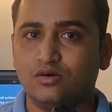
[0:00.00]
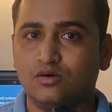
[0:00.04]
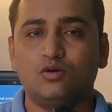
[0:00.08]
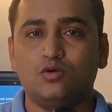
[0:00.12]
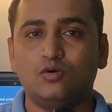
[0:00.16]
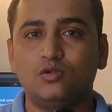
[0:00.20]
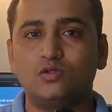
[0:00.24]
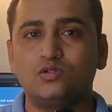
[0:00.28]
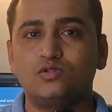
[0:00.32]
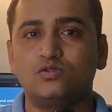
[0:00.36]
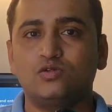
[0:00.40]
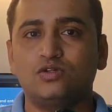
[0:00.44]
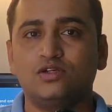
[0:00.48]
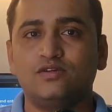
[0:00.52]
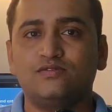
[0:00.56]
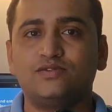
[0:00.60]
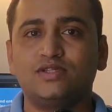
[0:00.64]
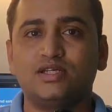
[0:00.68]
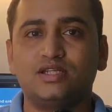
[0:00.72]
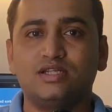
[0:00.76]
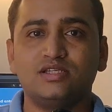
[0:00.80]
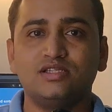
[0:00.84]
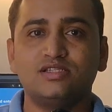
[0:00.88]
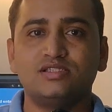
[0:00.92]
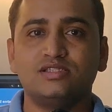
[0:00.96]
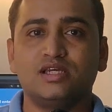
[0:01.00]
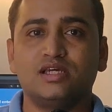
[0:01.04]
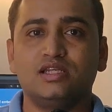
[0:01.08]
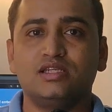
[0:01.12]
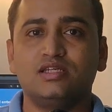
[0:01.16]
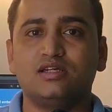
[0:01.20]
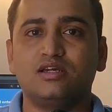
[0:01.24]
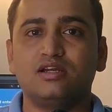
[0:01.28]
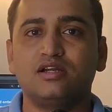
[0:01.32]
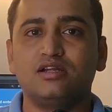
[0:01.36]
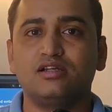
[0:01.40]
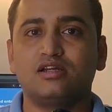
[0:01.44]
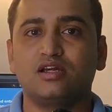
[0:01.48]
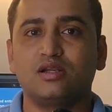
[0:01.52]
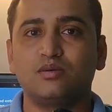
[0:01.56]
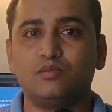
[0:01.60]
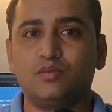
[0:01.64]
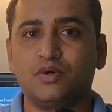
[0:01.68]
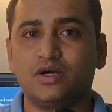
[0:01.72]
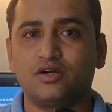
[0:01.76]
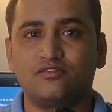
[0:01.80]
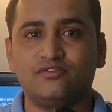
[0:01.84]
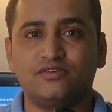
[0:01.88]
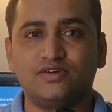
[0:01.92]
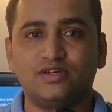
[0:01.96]
Also, if there is any critical
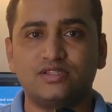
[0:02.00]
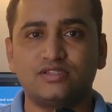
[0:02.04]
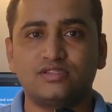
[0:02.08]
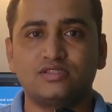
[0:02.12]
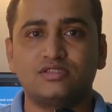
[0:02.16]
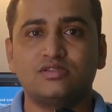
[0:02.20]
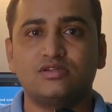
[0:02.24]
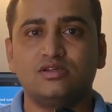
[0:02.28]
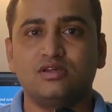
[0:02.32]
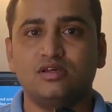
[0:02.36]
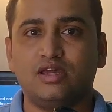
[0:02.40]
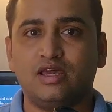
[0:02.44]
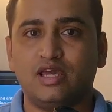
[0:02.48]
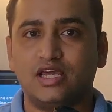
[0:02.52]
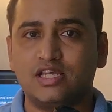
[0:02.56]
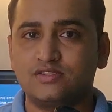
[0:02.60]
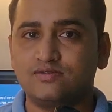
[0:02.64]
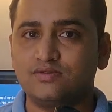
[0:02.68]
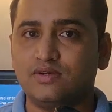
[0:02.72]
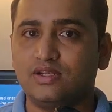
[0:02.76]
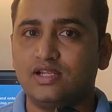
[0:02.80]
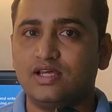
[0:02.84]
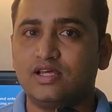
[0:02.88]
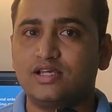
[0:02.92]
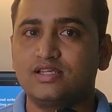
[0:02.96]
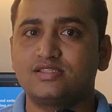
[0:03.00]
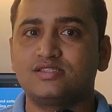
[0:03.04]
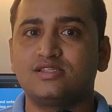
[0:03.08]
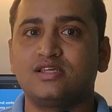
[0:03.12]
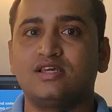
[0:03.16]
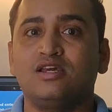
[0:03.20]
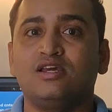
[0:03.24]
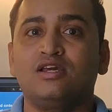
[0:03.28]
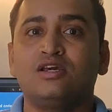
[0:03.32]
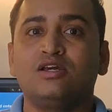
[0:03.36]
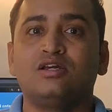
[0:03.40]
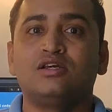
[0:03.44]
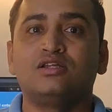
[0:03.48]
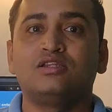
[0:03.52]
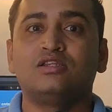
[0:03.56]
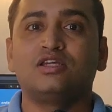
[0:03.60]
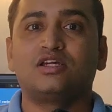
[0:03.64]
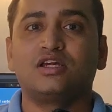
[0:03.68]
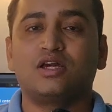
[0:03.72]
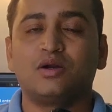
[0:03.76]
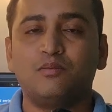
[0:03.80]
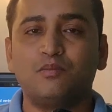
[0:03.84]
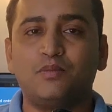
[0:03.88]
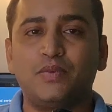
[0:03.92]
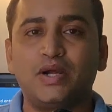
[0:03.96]
bug fix, as well as the
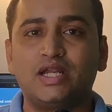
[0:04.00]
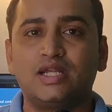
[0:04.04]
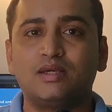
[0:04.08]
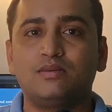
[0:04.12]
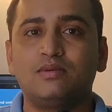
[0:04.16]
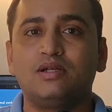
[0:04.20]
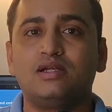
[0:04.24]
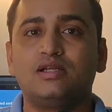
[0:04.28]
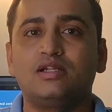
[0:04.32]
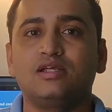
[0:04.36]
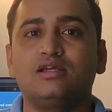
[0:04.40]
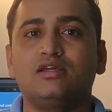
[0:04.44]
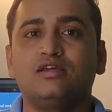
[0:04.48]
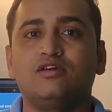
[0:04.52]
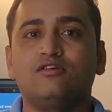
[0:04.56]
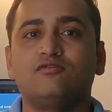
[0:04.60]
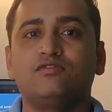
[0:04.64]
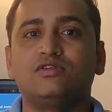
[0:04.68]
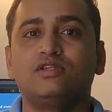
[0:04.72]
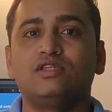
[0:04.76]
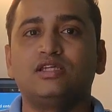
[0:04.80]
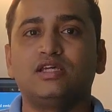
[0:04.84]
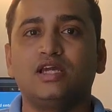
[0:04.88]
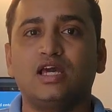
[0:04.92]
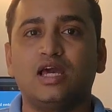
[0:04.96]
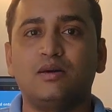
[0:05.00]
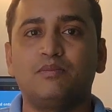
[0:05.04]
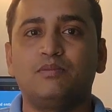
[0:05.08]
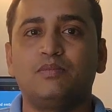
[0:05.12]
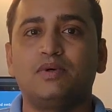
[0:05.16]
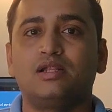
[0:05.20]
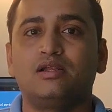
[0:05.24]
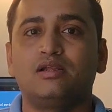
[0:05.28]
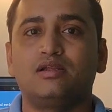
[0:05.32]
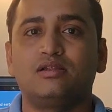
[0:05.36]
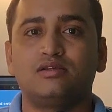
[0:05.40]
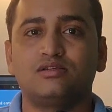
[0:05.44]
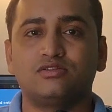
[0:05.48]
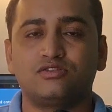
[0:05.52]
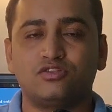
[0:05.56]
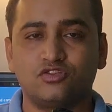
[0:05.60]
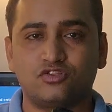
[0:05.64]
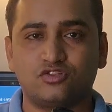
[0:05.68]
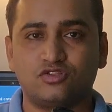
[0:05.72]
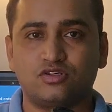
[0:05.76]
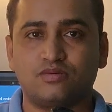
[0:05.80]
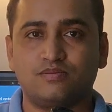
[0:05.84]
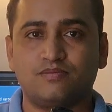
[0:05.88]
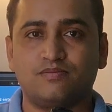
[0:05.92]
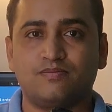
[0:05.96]
compatibility with the Apple
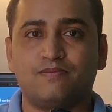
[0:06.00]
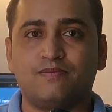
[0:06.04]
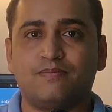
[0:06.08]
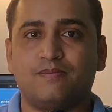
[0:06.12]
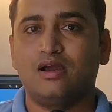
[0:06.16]
system.